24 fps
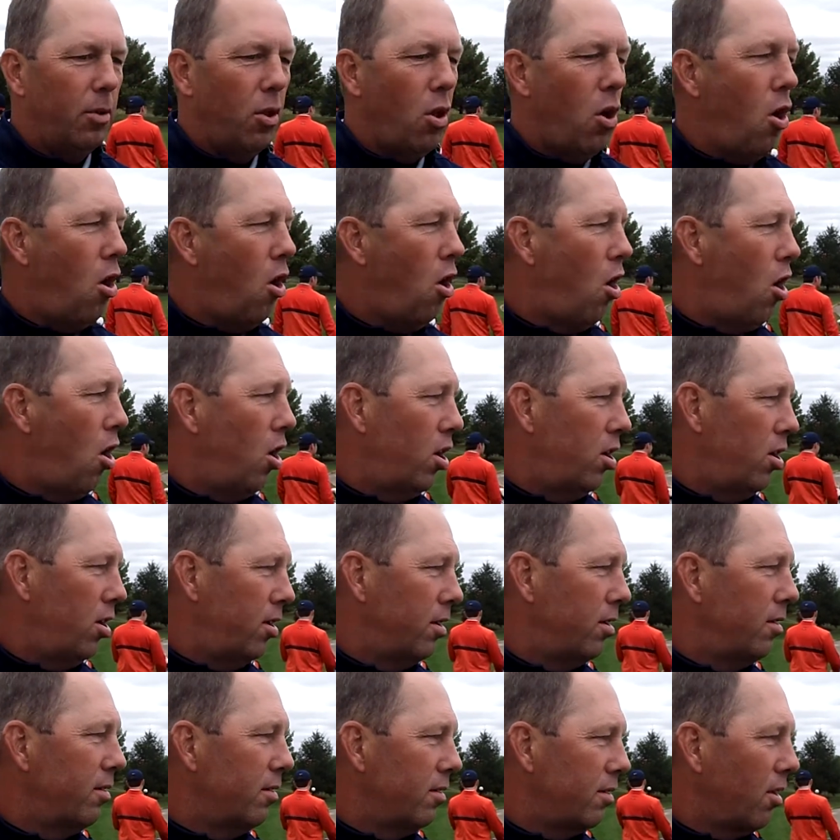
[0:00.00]
long
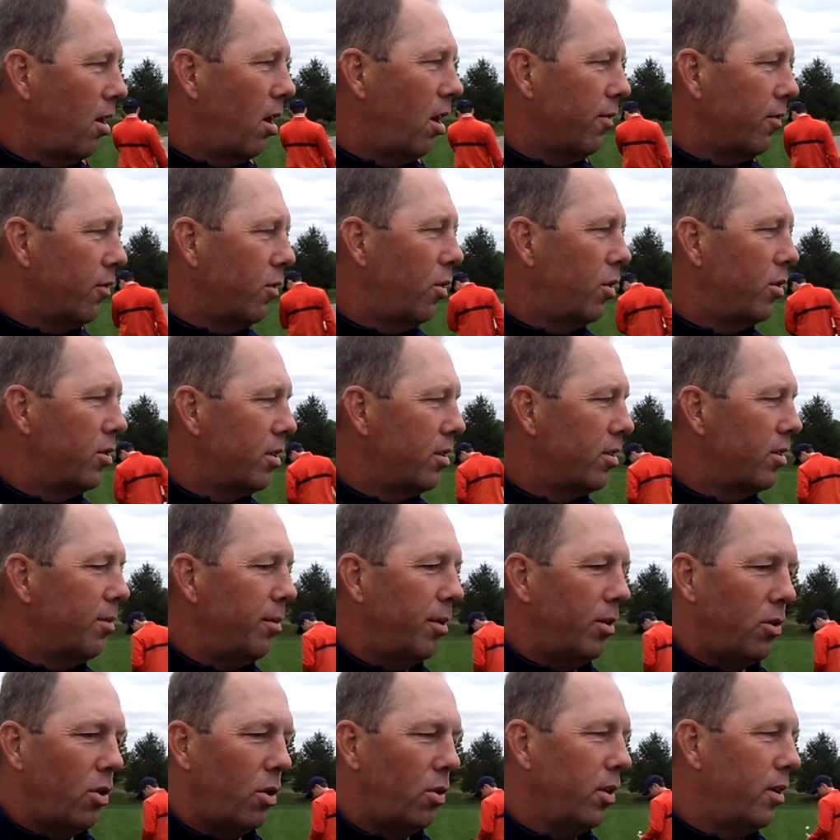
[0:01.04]
golf course. It's
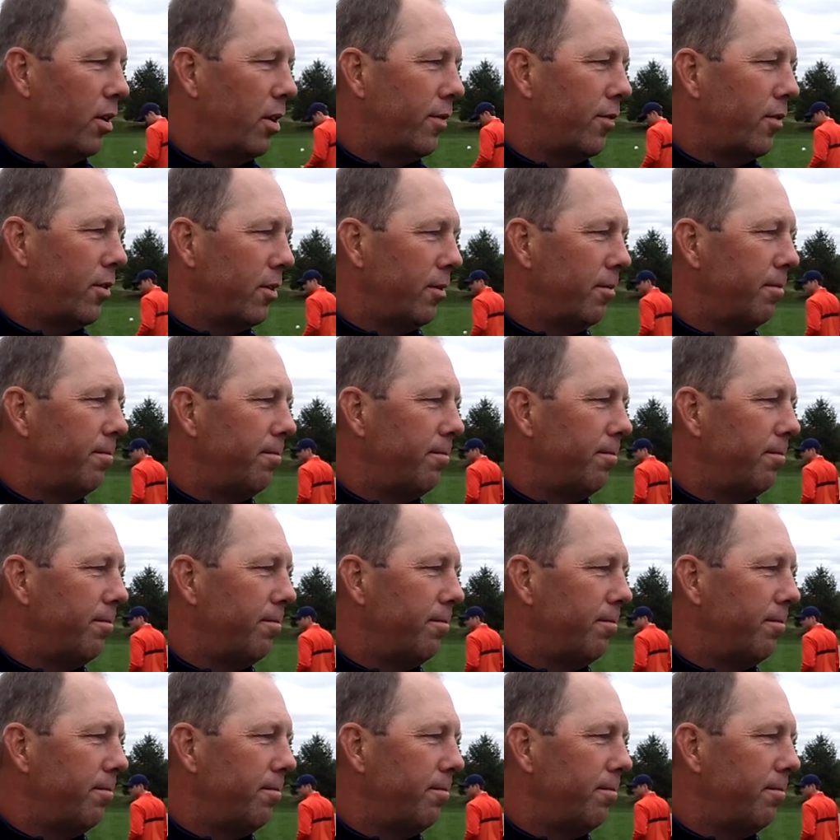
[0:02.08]
going to be totally different.